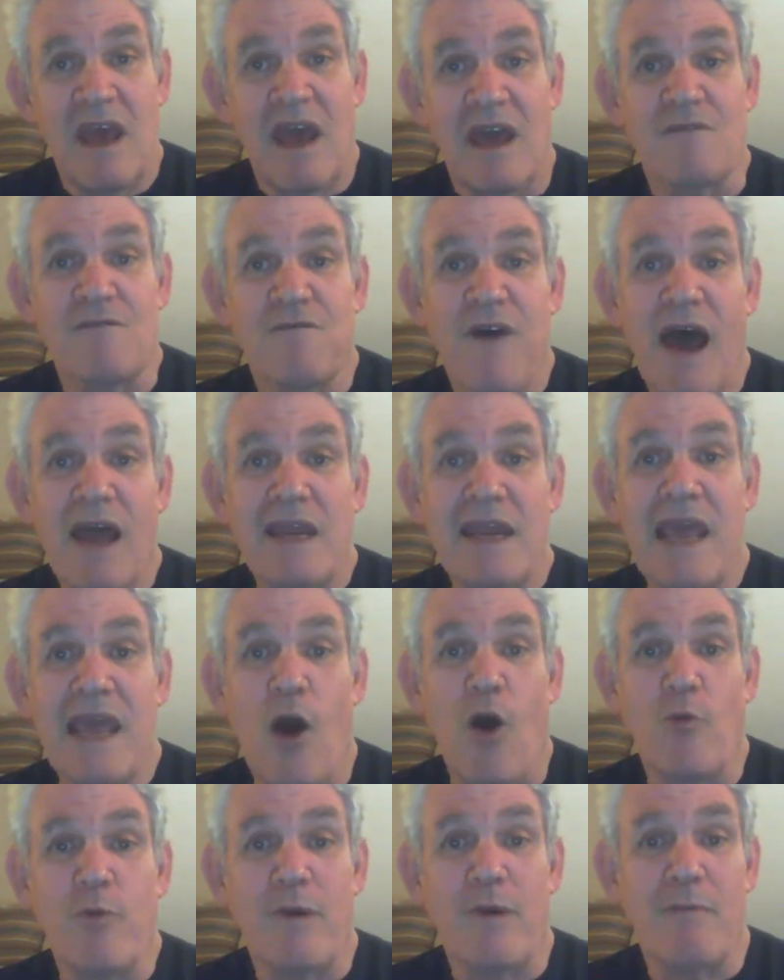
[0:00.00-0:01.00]
and finally I
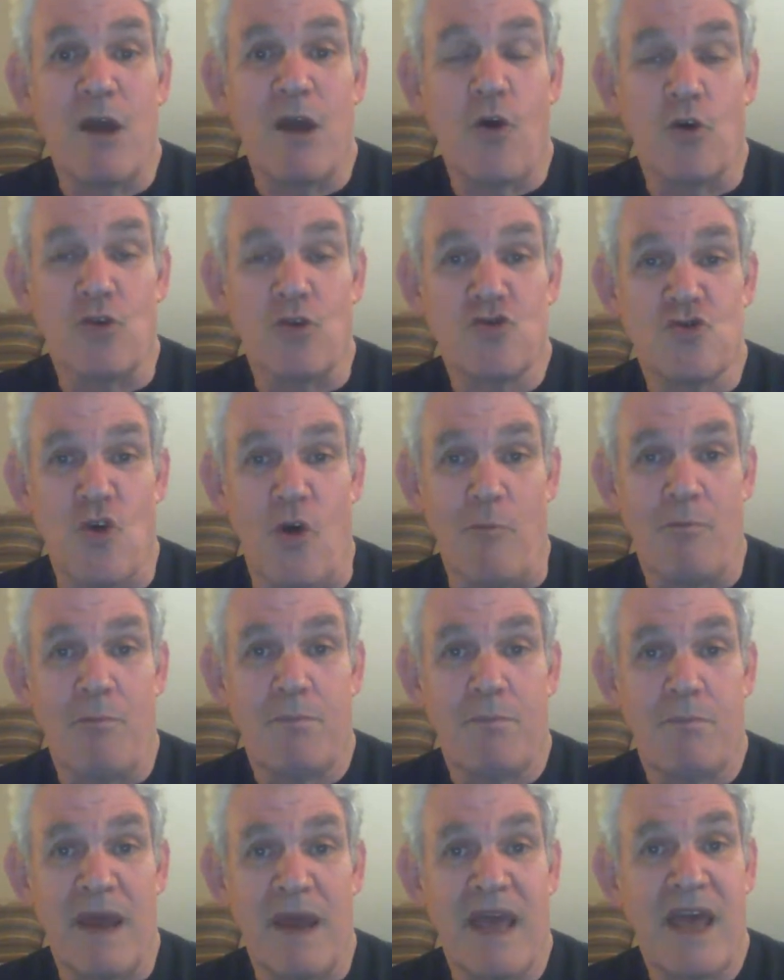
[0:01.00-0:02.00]
opened my own shop,
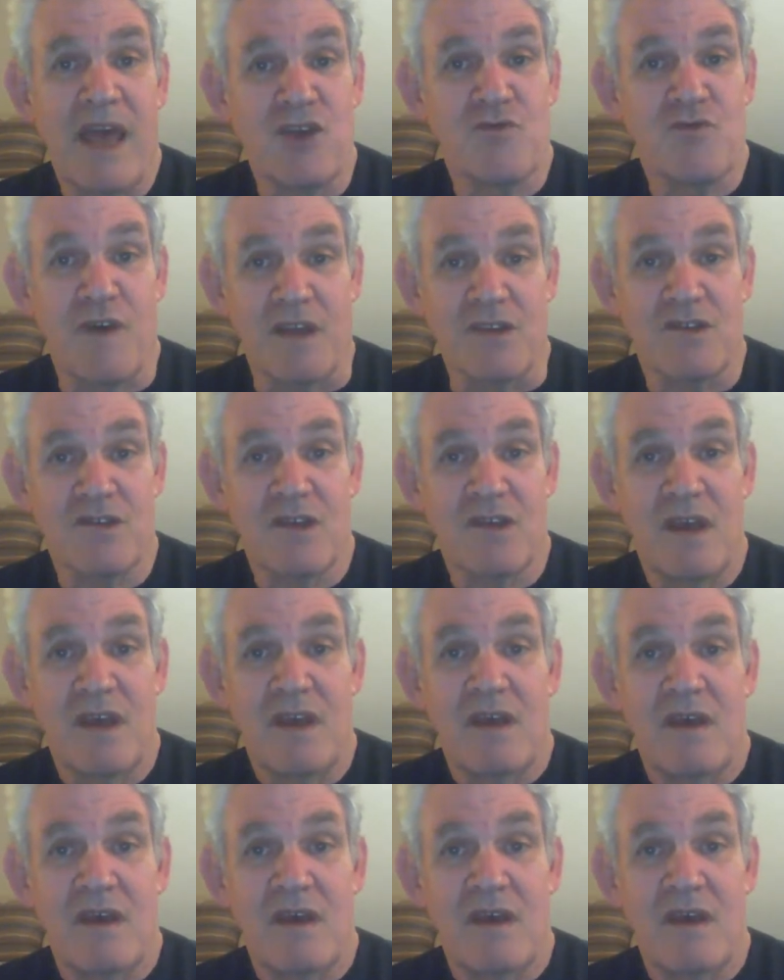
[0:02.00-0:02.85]
my hedge funds.